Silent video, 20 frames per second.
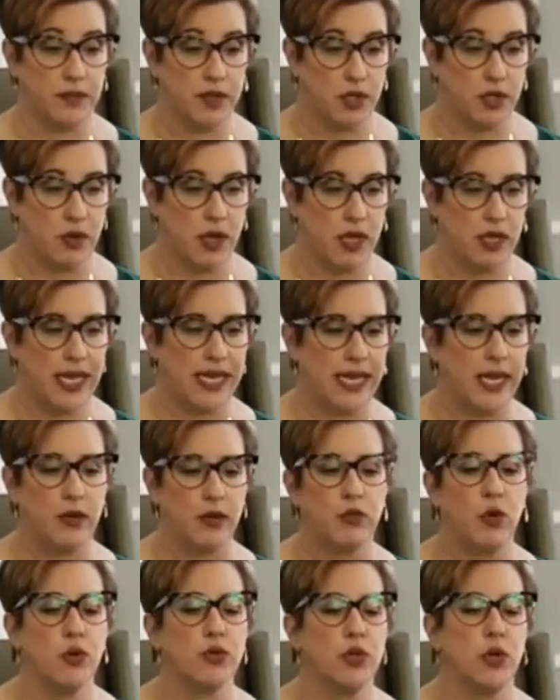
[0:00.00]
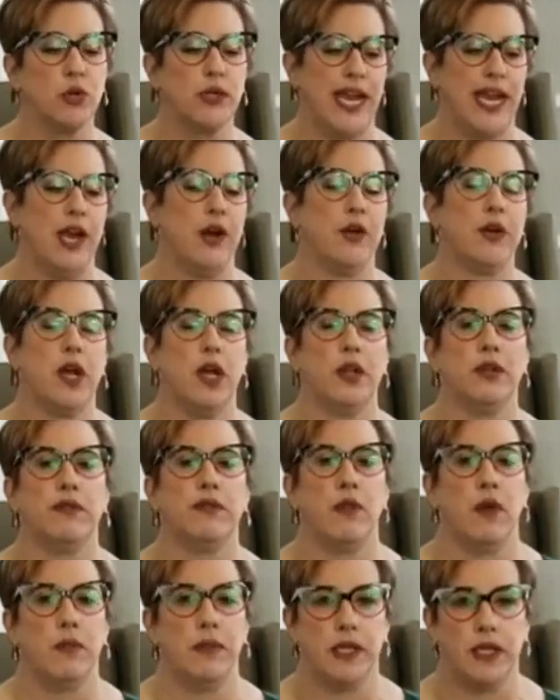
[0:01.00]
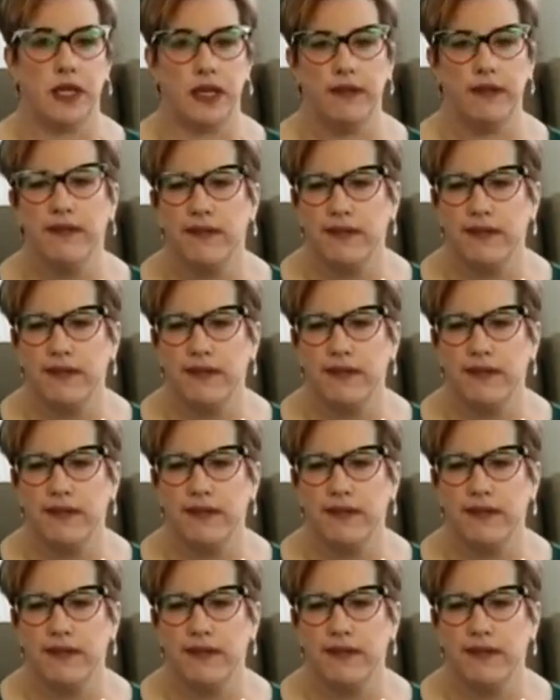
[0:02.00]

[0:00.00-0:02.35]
So, like here, rose gold hair color formula.